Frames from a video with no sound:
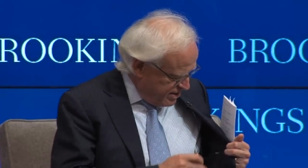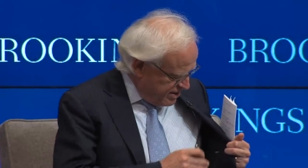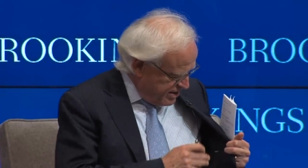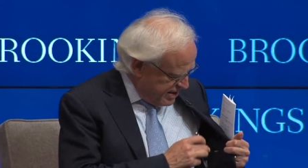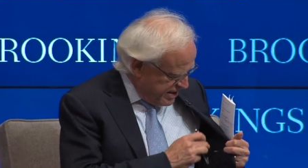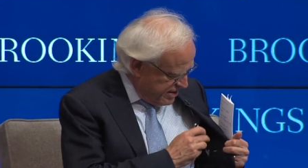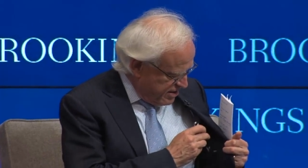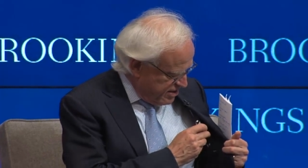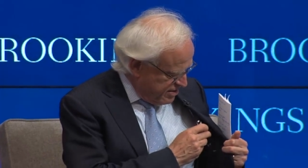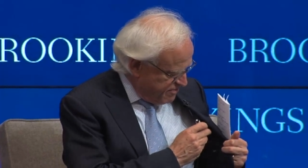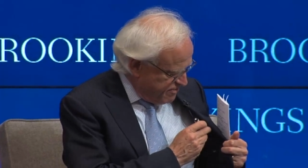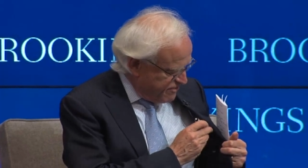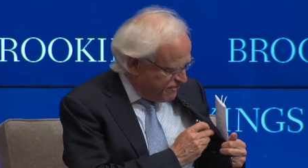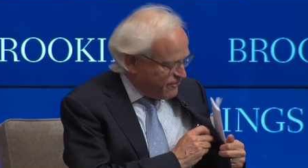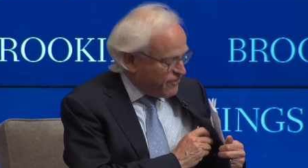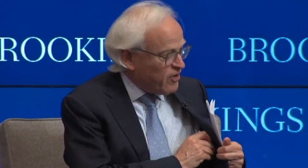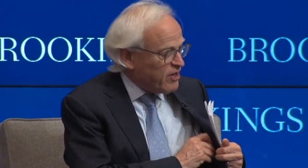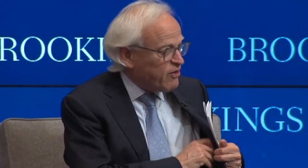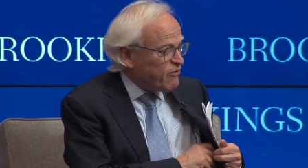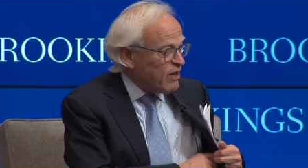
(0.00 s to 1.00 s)
and I'm
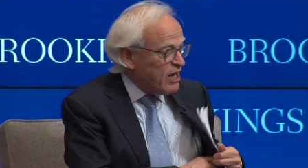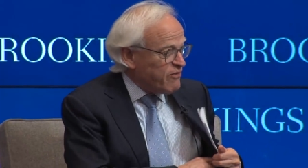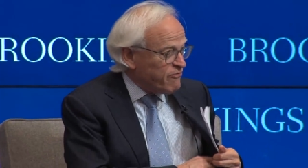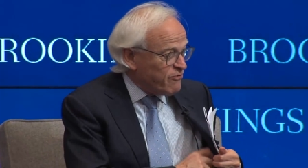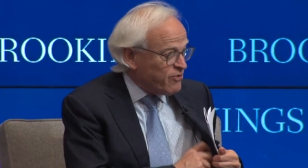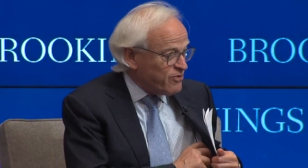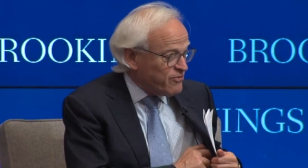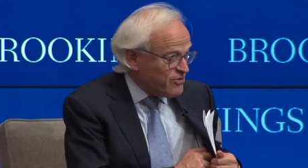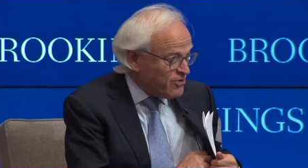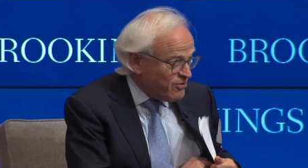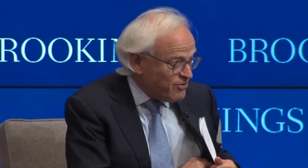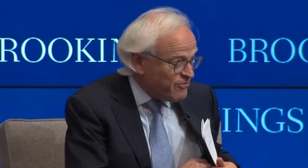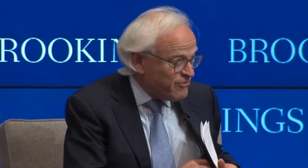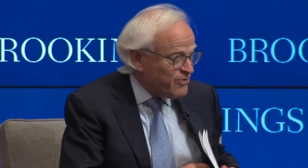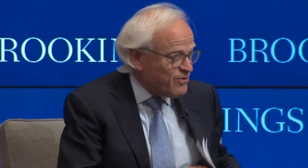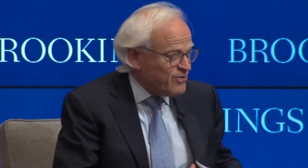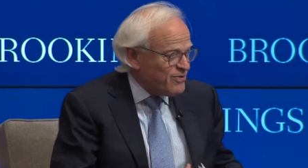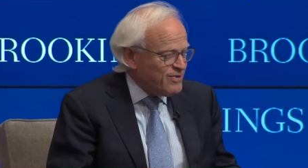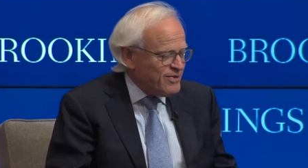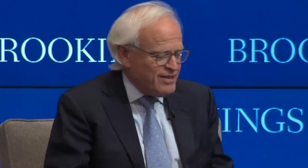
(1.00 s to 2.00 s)
very grateful to you
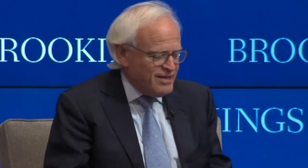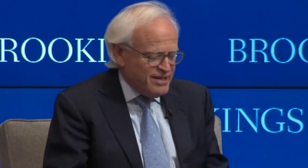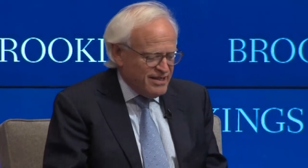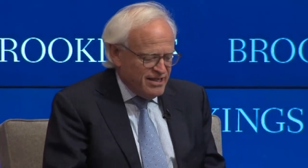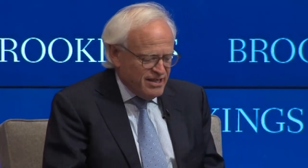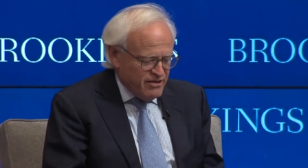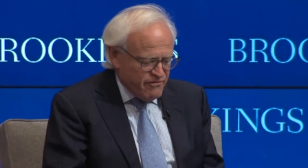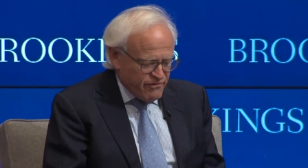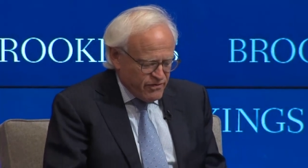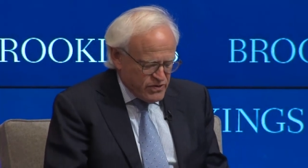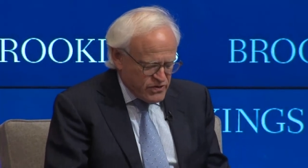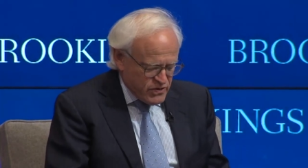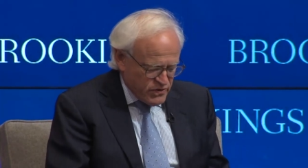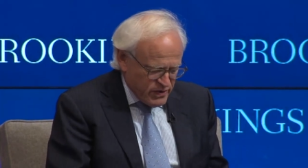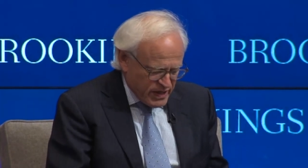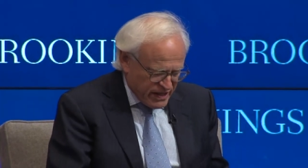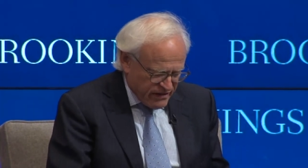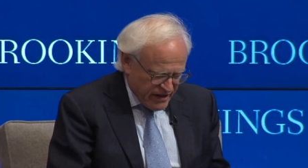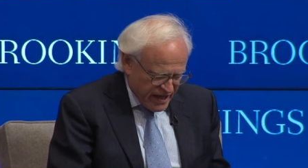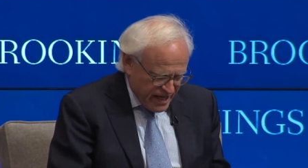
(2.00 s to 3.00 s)
for, for
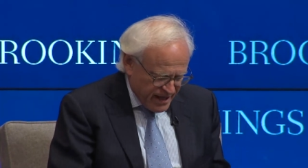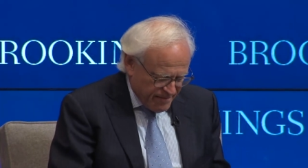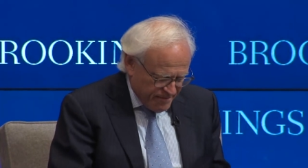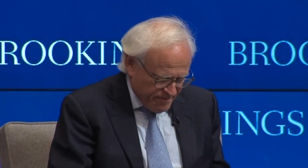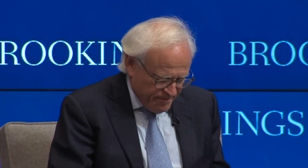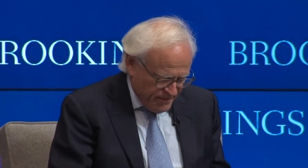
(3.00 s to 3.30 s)
doing that.